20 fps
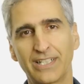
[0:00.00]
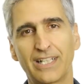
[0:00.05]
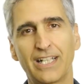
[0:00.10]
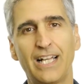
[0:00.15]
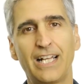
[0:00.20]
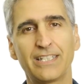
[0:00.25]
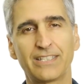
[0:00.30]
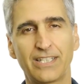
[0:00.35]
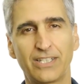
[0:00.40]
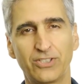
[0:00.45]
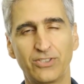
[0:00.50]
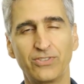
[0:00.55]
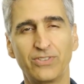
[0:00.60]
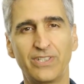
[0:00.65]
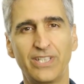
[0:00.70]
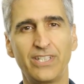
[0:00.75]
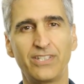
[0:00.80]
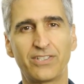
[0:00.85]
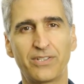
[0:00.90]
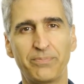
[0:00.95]
class, I do
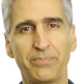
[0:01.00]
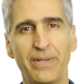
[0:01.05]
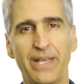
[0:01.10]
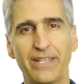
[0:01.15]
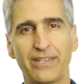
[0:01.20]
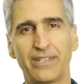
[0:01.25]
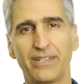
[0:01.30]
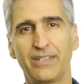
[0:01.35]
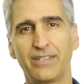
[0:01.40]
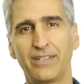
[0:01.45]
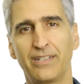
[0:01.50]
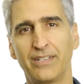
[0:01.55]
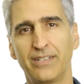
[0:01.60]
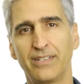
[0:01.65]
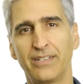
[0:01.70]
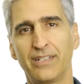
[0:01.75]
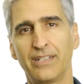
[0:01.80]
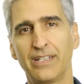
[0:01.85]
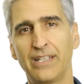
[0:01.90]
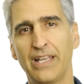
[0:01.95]
teach a method
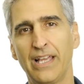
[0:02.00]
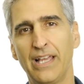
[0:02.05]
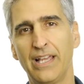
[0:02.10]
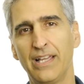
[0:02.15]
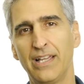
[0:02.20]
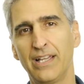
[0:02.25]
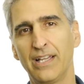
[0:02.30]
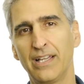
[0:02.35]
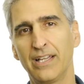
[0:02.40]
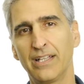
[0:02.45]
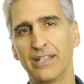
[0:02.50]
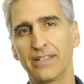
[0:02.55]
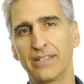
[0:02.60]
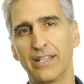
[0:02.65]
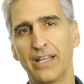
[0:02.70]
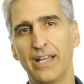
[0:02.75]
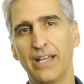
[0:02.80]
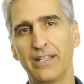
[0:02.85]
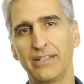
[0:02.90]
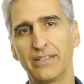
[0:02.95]
and
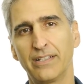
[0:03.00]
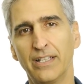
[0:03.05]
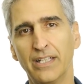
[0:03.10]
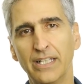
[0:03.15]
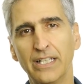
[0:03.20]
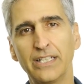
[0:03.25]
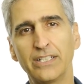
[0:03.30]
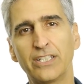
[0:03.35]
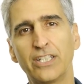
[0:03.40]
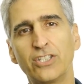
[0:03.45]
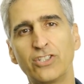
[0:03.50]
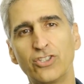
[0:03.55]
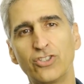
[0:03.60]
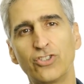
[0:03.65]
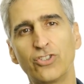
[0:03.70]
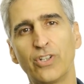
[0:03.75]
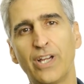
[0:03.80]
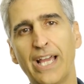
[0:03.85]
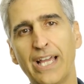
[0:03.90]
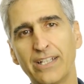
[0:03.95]
that teaches
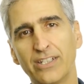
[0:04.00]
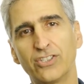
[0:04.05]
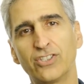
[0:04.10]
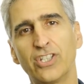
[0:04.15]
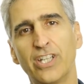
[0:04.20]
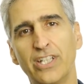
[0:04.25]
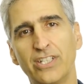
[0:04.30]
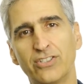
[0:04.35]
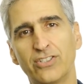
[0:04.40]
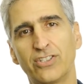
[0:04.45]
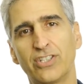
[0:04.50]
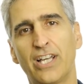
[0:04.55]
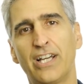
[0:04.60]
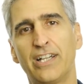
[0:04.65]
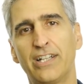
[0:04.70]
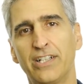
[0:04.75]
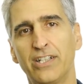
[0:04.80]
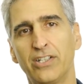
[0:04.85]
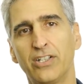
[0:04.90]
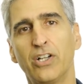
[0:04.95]
you how to change a
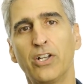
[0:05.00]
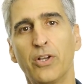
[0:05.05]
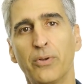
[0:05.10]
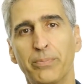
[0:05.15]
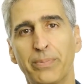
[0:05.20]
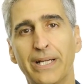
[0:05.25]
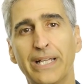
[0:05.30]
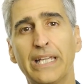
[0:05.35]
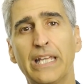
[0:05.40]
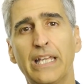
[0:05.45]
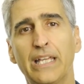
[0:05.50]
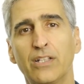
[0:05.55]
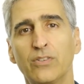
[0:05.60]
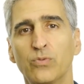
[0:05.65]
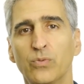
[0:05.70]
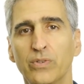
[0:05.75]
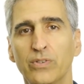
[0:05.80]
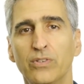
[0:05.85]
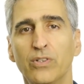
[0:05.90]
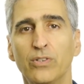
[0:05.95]
tire by hand
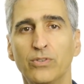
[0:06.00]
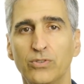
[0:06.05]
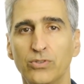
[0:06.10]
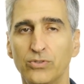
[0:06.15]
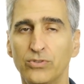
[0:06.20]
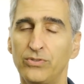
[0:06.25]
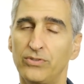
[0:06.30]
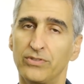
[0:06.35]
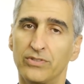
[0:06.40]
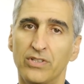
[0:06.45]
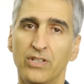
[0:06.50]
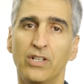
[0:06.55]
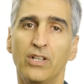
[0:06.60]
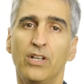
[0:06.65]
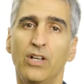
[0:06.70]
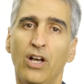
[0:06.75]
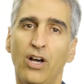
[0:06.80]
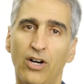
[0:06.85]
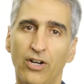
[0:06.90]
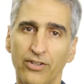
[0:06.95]
with no tools.
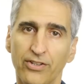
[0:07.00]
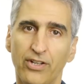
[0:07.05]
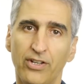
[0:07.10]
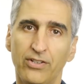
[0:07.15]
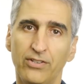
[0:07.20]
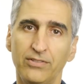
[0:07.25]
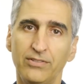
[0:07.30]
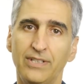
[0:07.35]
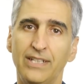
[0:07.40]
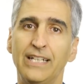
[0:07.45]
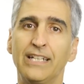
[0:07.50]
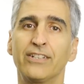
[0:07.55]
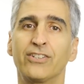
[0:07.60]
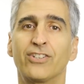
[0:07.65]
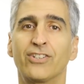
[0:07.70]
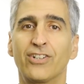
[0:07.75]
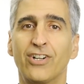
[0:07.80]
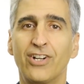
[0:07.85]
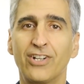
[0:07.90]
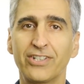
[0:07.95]
Although,
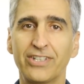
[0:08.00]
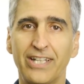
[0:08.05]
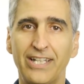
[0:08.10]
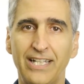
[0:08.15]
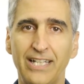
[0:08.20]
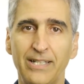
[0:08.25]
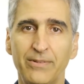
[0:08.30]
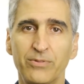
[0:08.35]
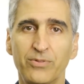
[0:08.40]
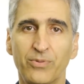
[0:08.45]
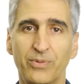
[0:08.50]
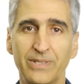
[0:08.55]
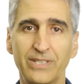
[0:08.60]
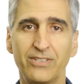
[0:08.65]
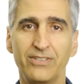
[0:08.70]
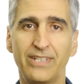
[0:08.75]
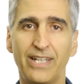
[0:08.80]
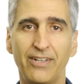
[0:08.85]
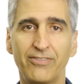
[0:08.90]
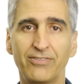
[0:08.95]
there are times when
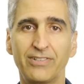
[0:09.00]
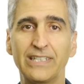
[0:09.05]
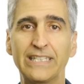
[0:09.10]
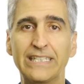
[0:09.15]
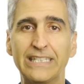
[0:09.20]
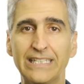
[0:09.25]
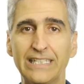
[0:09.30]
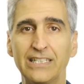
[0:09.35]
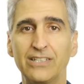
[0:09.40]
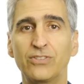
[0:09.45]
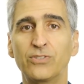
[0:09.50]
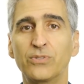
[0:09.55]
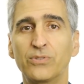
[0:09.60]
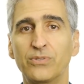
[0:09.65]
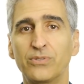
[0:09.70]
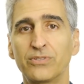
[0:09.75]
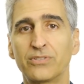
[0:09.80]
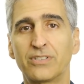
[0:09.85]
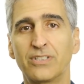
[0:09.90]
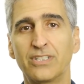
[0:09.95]
you definitely need
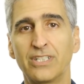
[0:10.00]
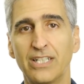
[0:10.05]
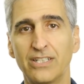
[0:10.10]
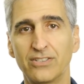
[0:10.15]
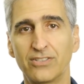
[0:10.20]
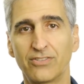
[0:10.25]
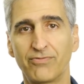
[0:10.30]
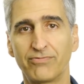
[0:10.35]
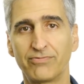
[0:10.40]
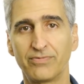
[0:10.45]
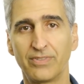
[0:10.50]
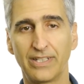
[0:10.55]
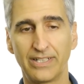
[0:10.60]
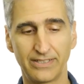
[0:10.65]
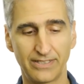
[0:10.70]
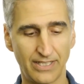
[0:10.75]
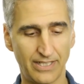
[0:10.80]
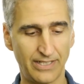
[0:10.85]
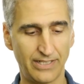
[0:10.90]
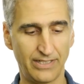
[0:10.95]
tools to change a
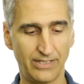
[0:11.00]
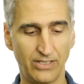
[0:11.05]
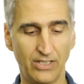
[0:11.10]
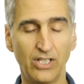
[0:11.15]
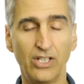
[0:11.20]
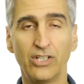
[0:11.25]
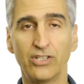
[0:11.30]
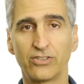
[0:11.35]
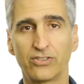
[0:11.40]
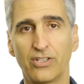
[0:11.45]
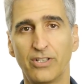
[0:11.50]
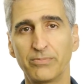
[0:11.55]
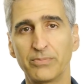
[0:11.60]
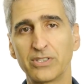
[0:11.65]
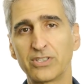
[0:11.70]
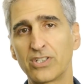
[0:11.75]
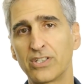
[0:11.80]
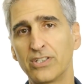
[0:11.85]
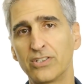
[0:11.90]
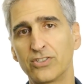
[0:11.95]
tire. So I'm
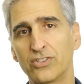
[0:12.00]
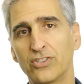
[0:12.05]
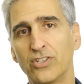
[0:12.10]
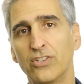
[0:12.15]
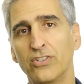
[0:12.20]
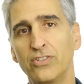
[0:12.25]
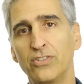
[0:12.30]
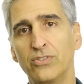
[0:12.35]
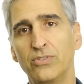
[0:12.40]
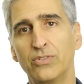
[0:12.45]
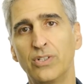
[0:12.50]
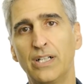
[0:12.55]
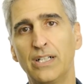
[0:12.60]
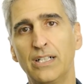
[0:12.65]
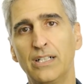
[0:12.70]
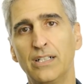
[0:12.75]
just gonna show you